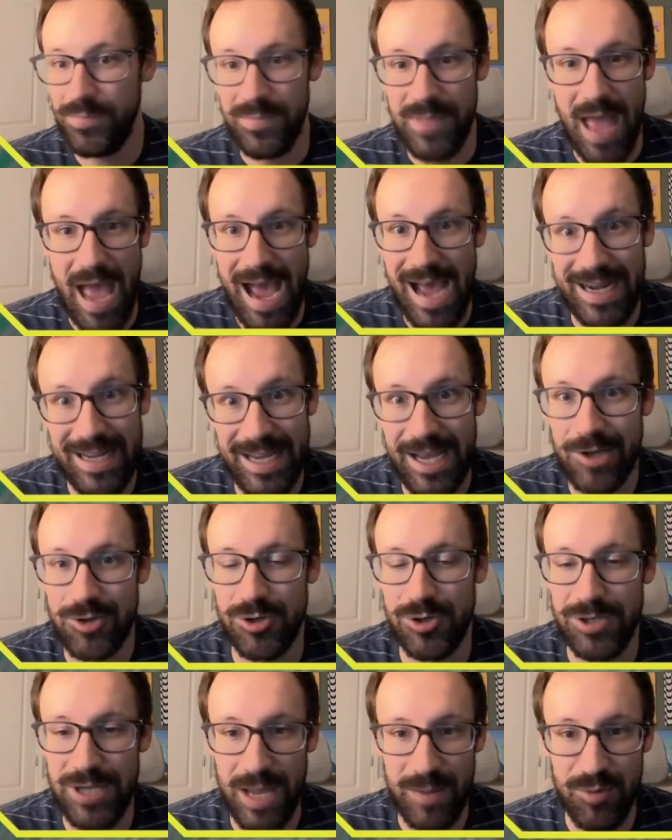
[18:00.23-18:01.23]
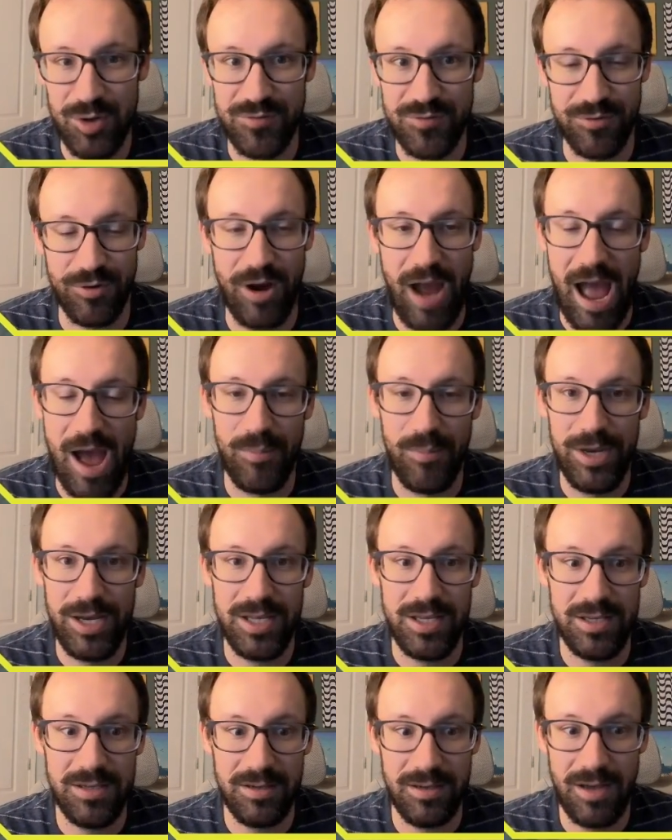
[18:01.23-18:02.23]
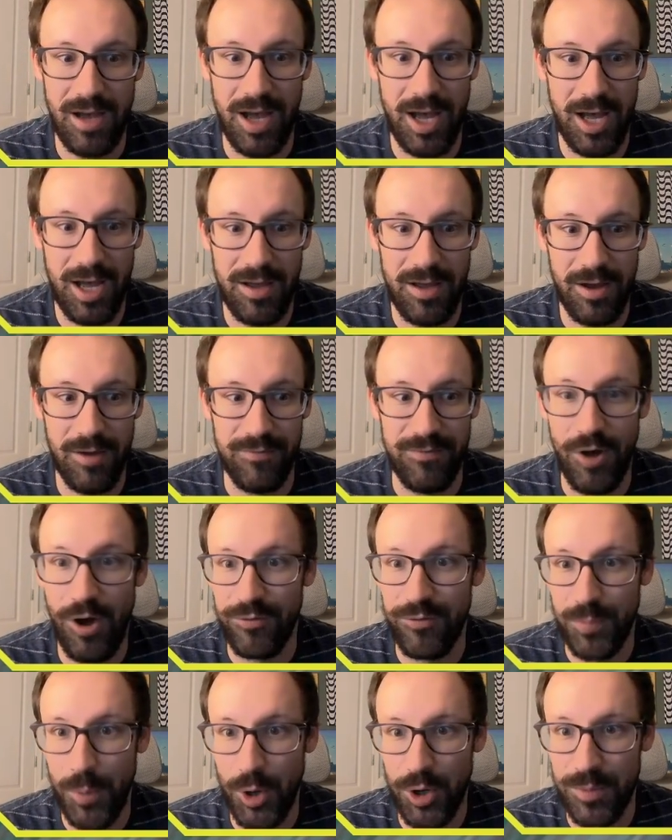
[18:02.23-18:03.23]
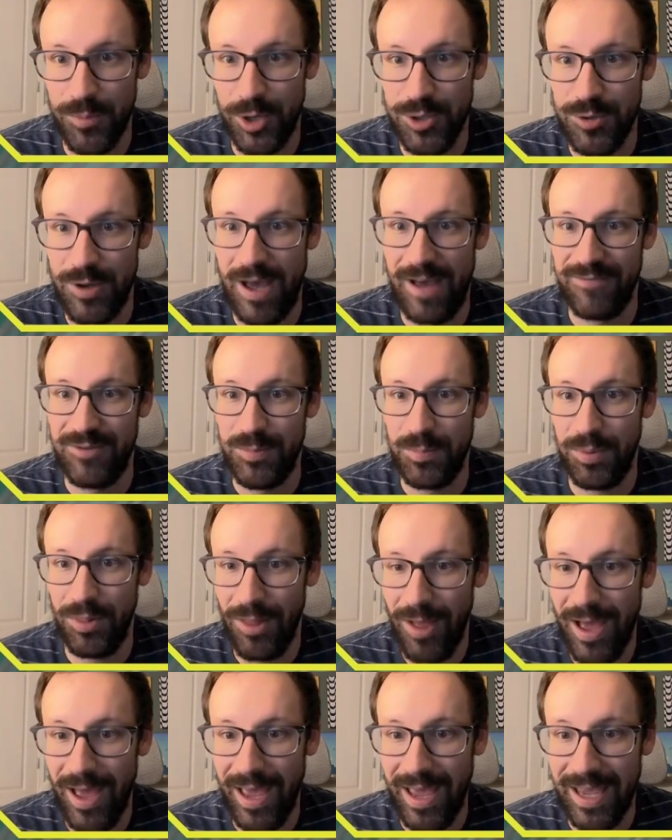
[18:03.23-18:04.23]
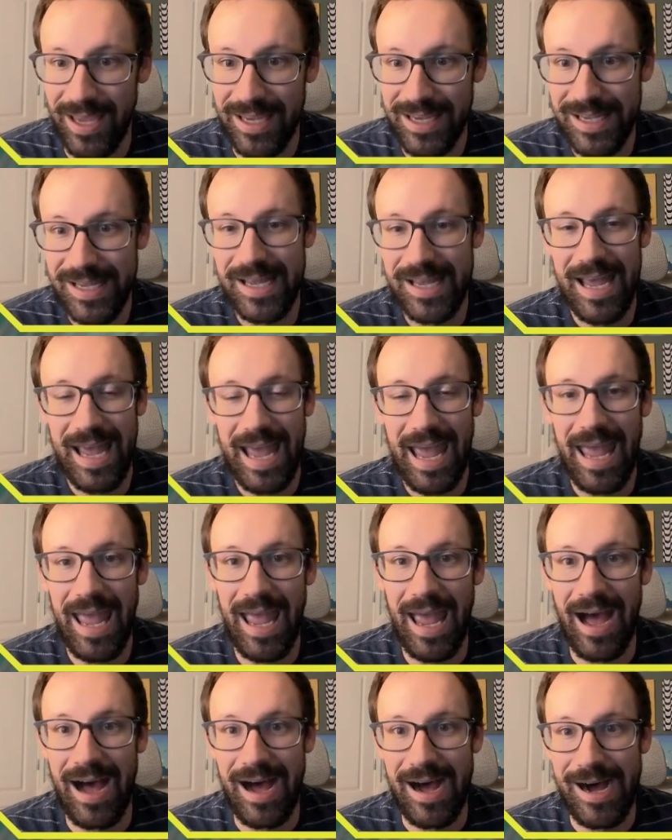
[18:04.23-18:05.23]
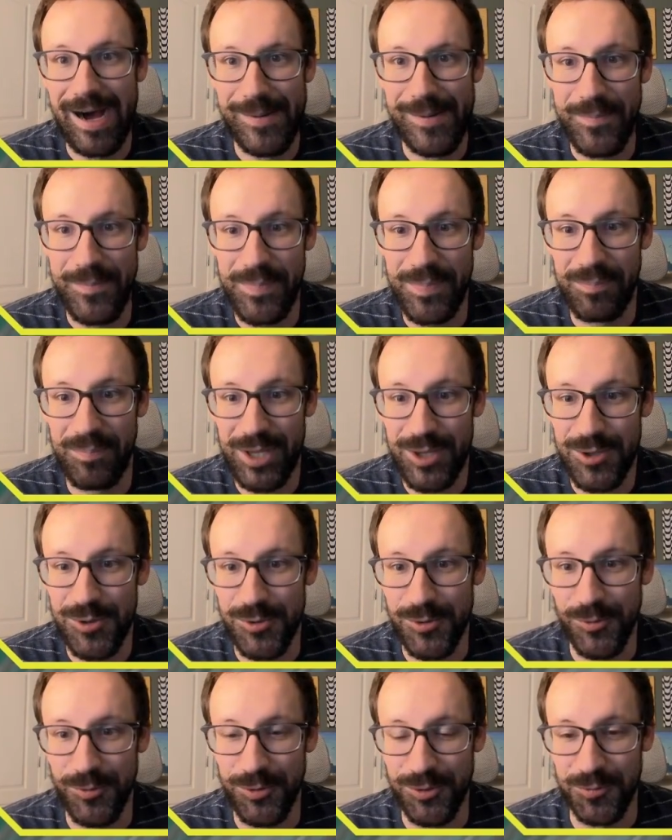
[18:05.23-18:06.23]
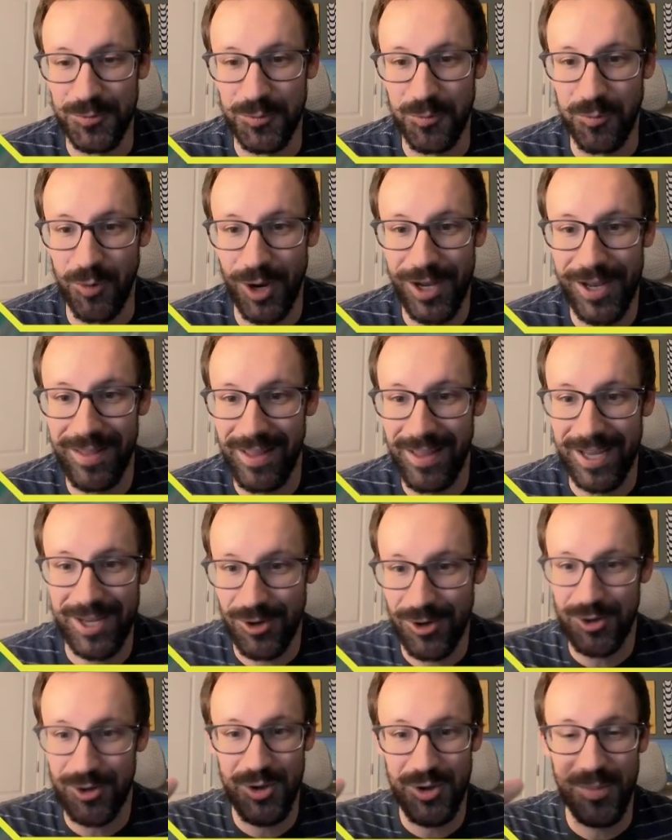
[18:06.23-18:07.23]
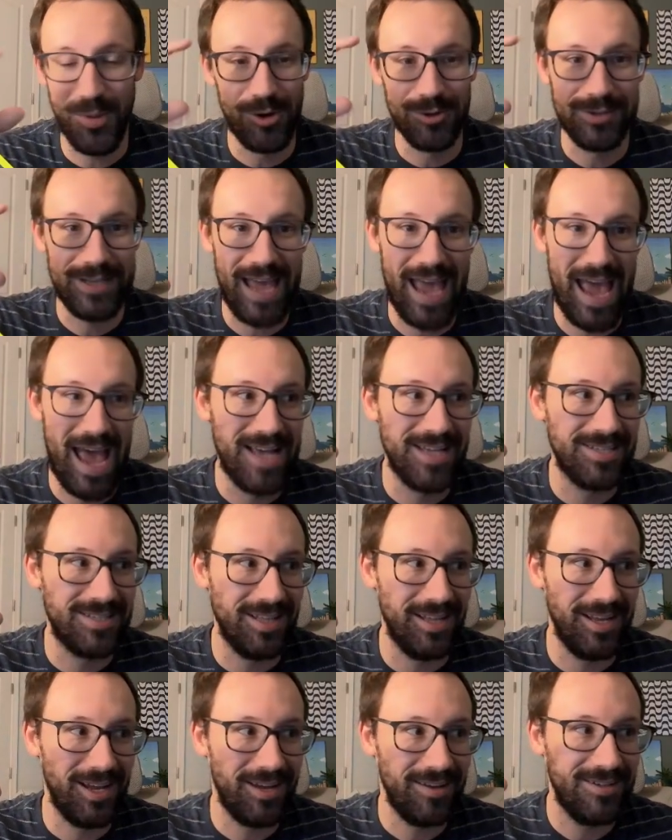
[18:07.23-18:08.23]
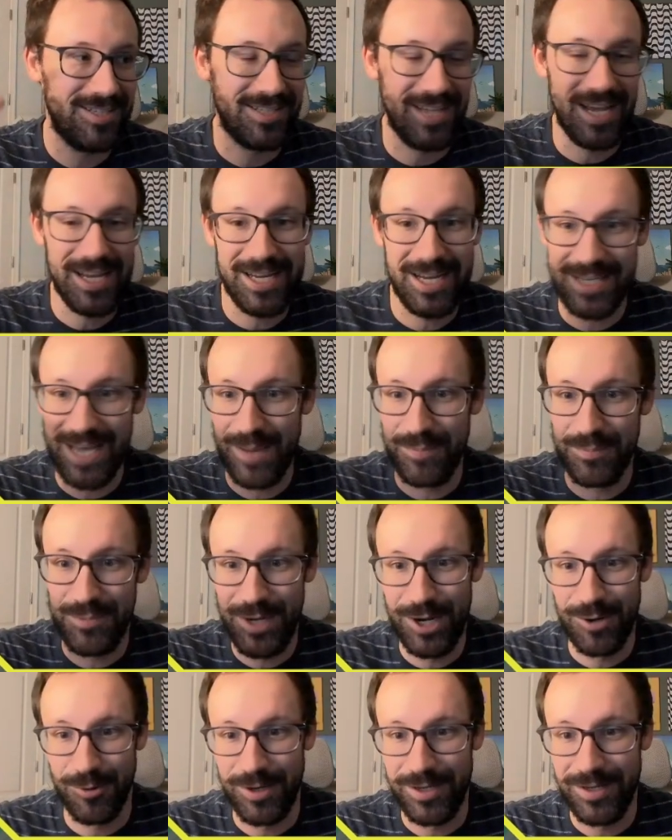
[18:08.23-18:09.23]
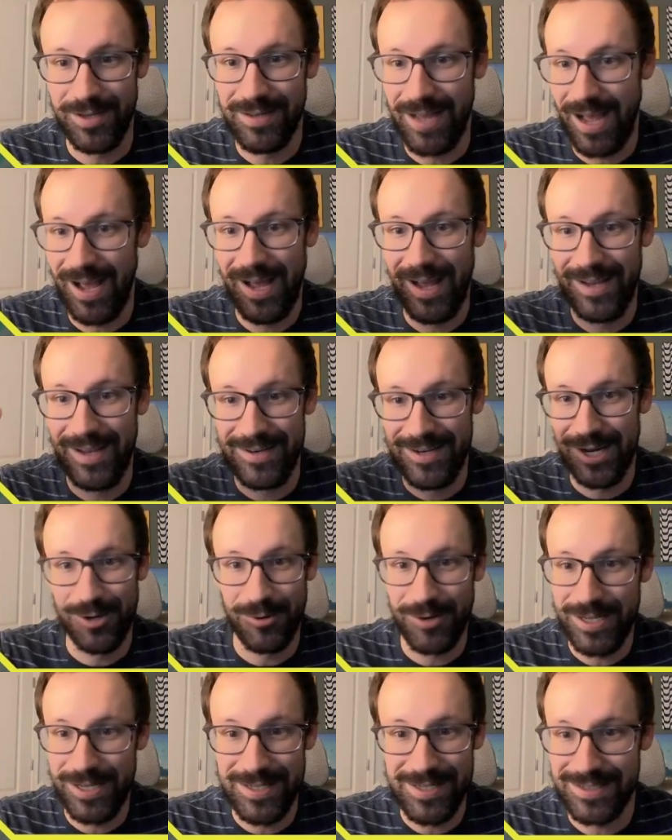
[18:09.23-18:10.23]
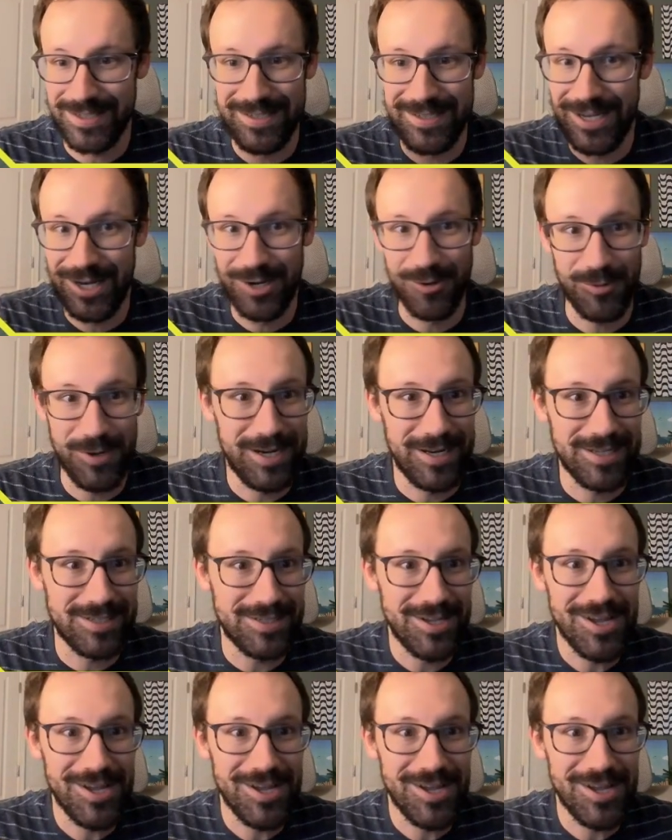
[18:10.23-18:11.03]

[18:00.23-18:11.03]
adding extra damage for how many evolved Pokemon you have in play. But you run, like, your cube only has like Psychic type Nidorins and Nidorinas,